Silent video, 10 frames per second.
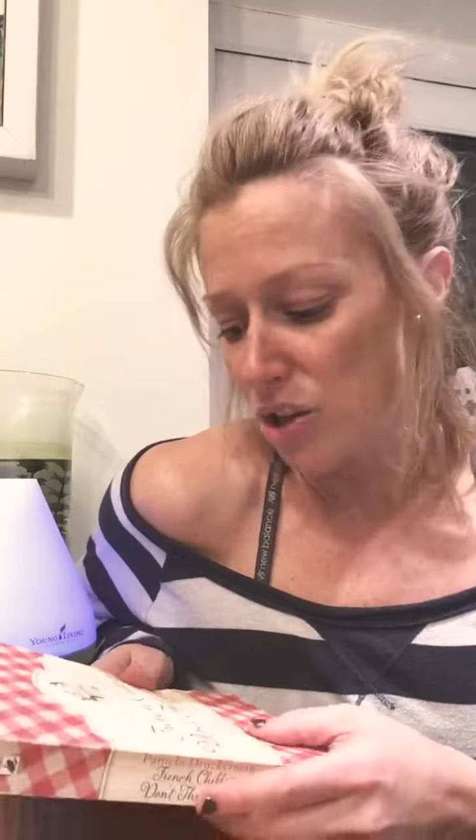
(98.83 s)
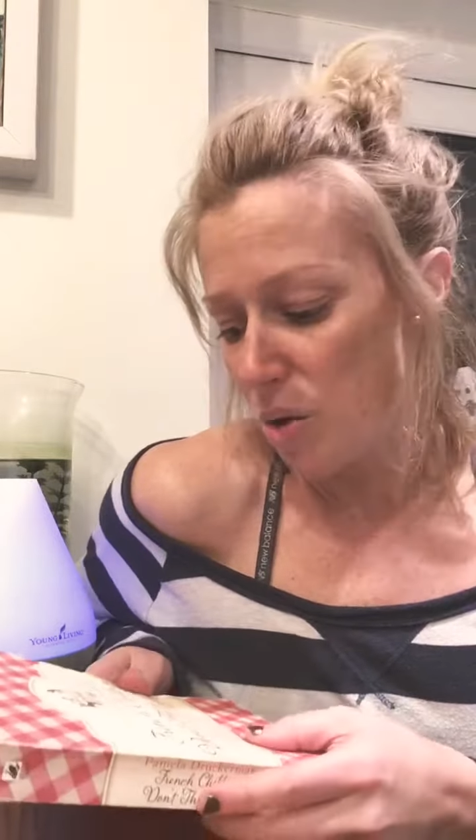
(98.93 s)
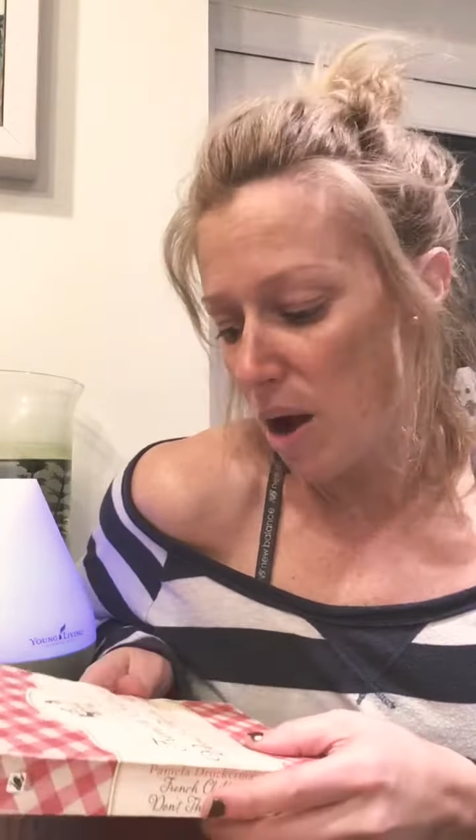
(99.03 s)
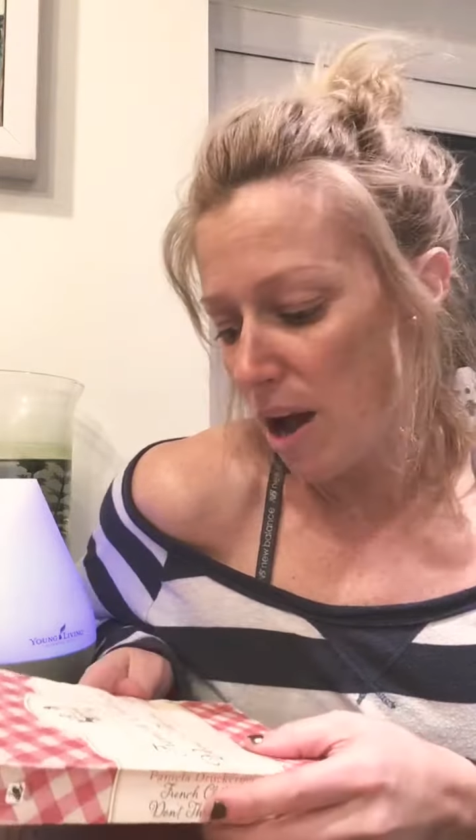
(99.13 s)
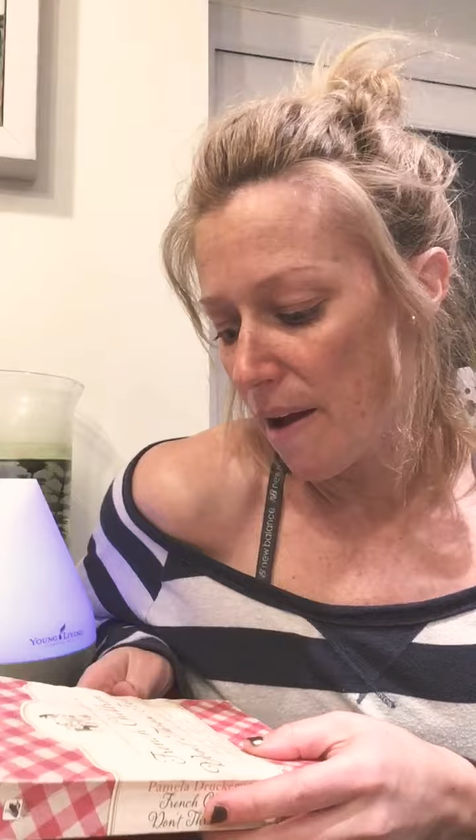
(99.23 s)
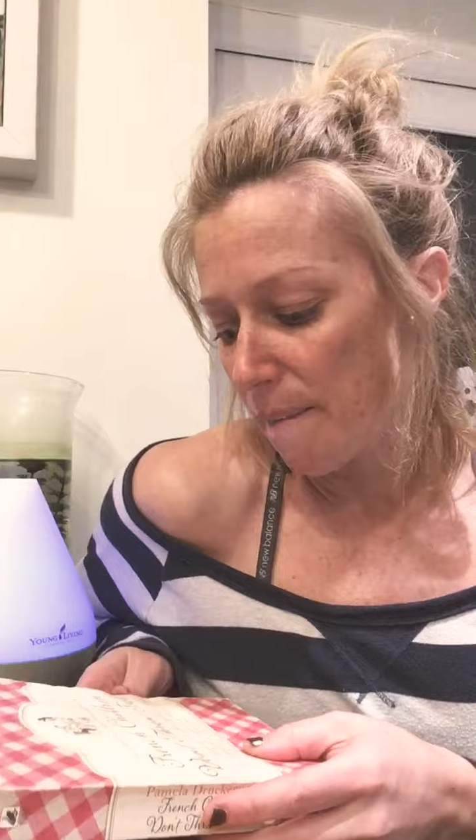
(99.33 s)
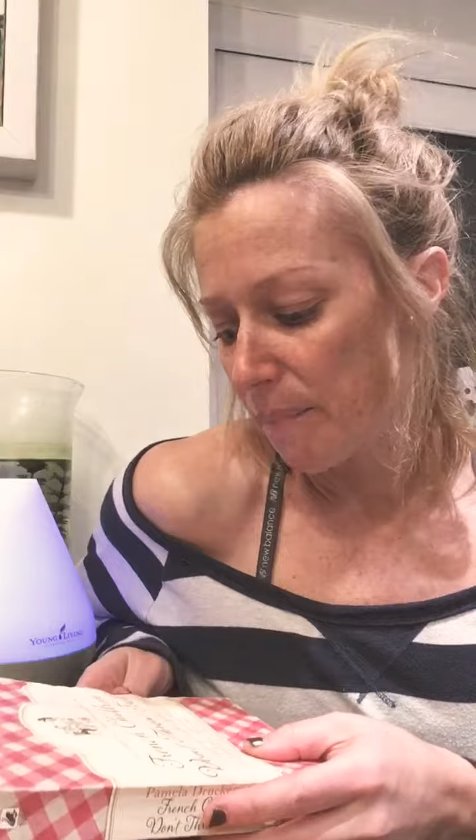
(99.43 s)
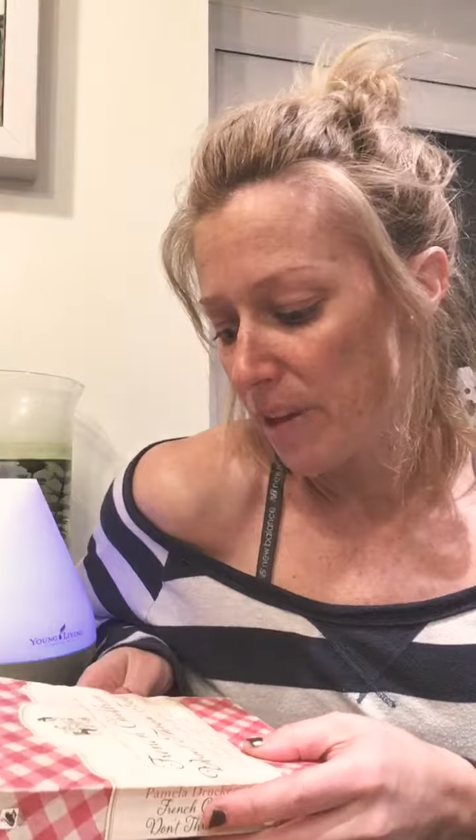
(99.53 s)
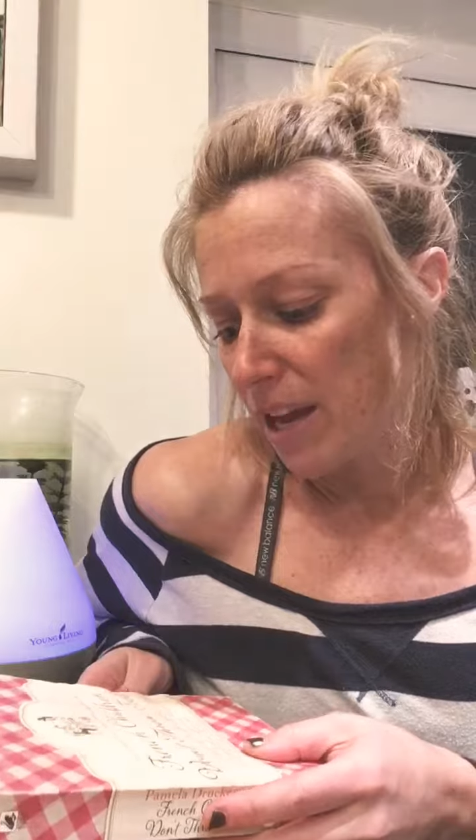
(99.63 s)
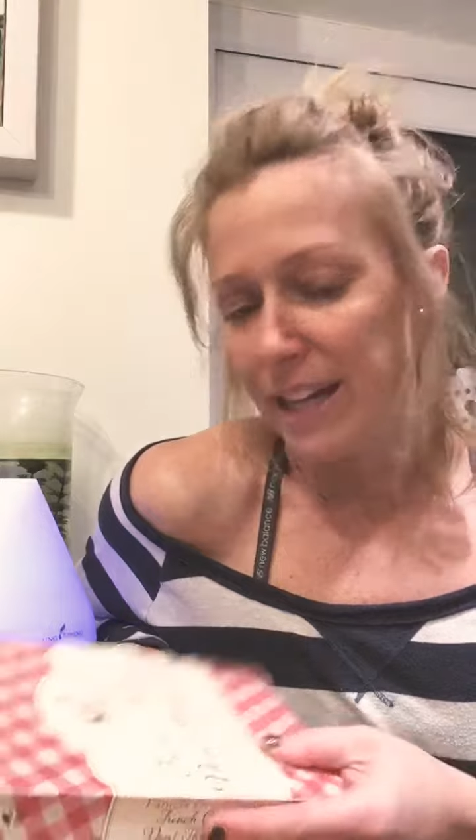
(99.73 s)

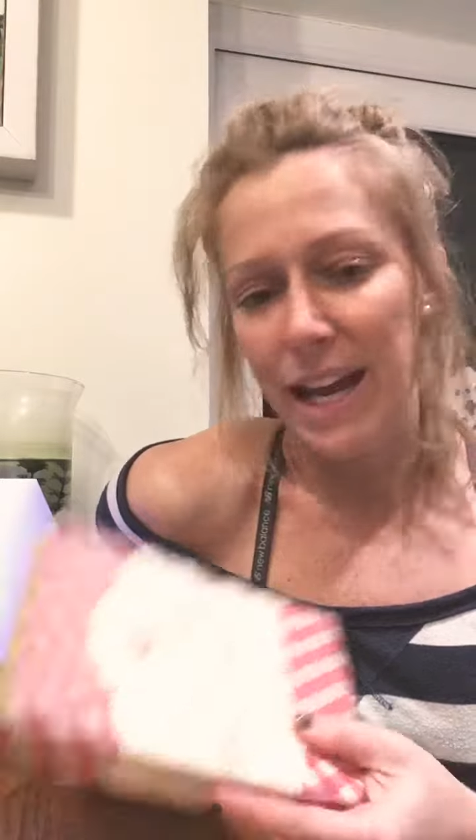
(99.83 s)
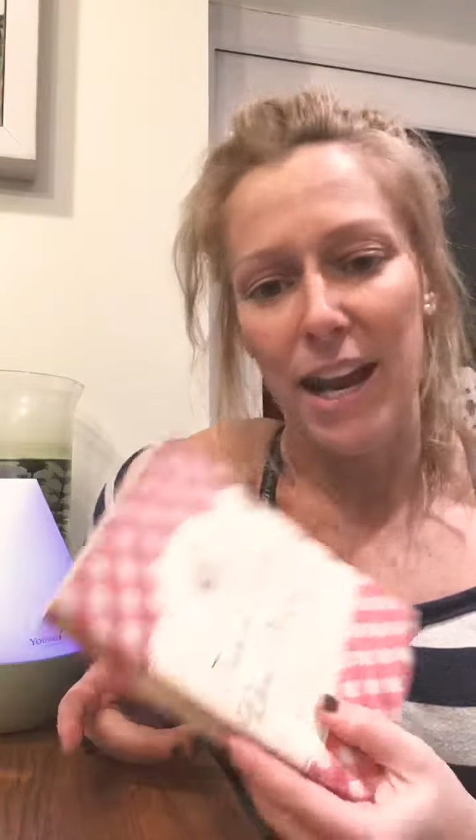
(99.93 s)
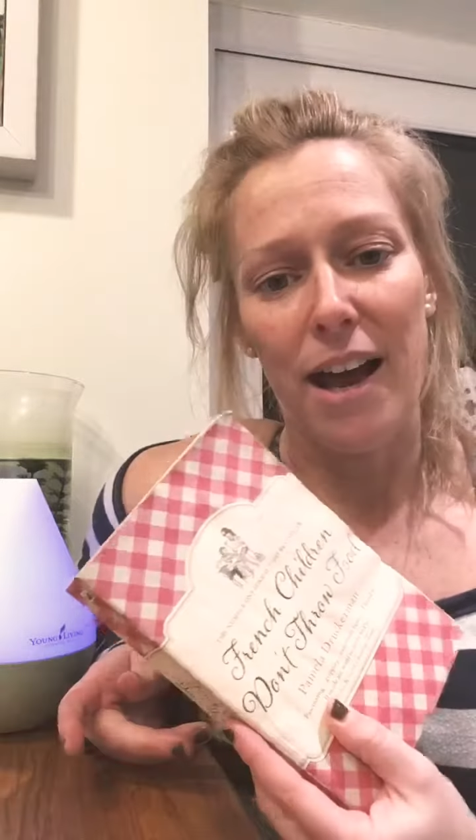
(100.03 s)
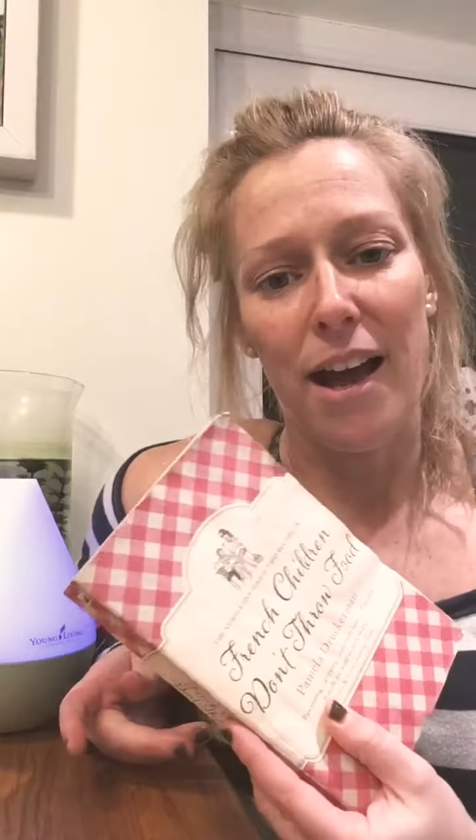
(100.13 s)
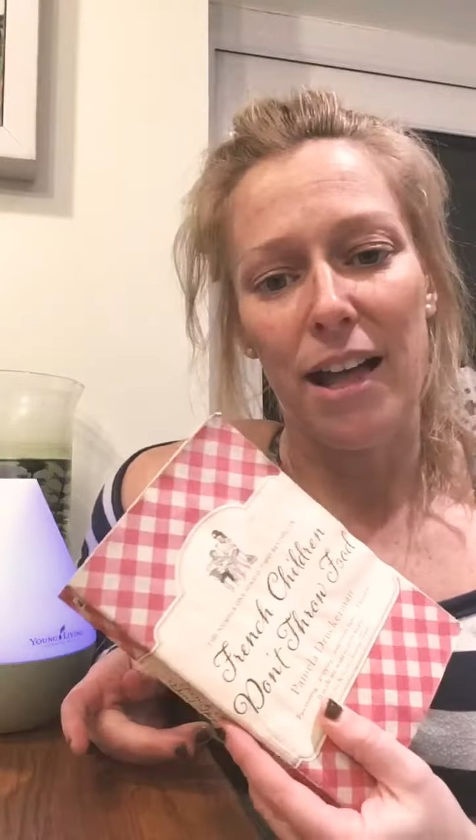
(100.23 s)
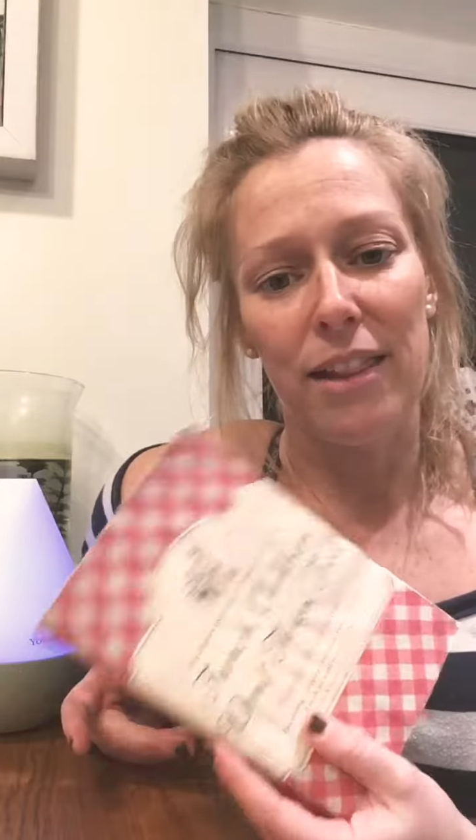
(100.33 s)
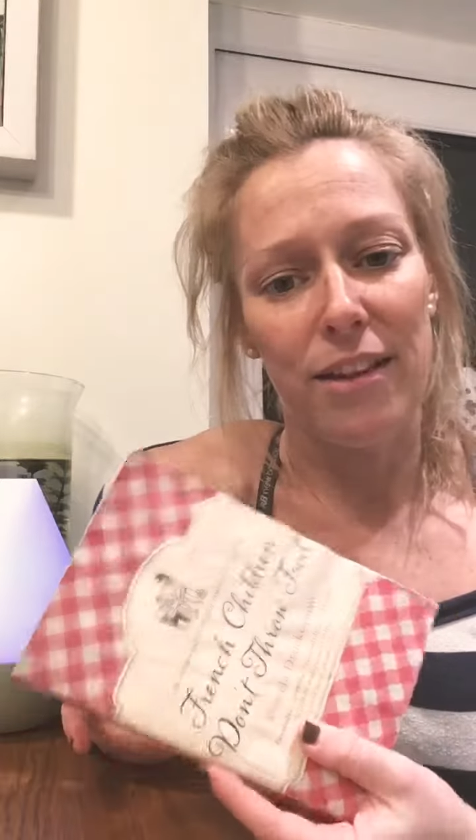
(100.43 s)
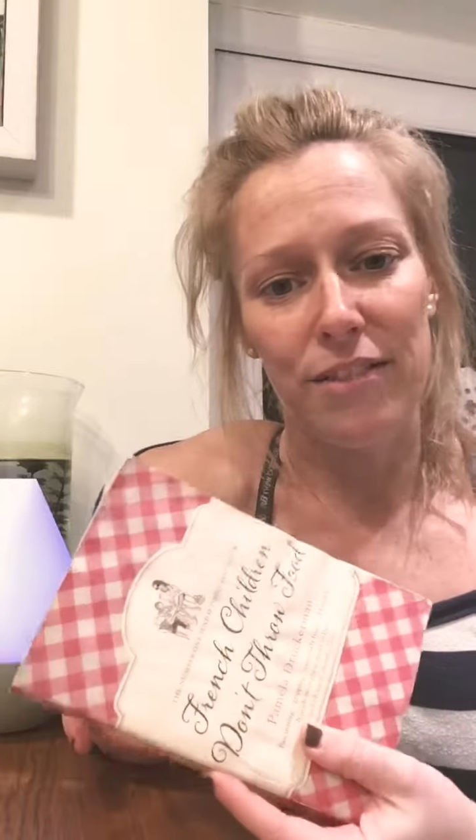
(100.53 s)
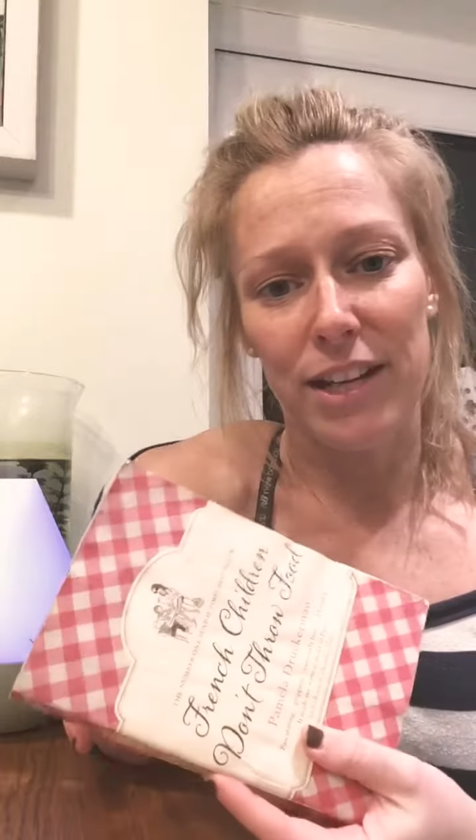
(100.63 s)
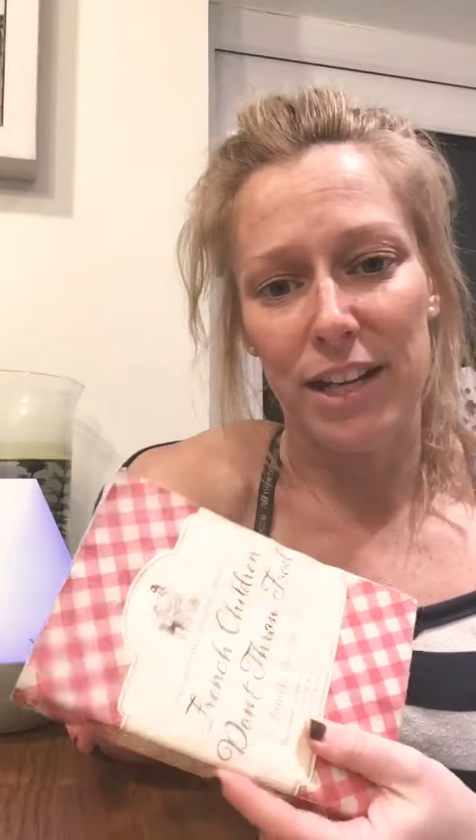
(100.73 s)
So again, I
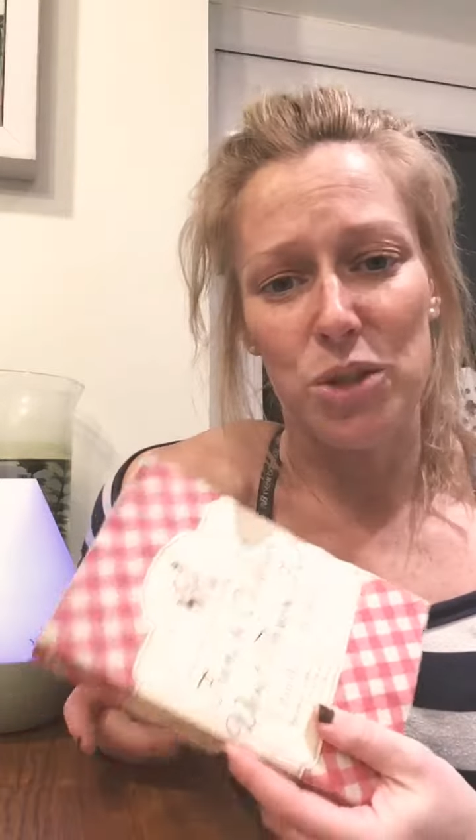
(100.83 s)
love it.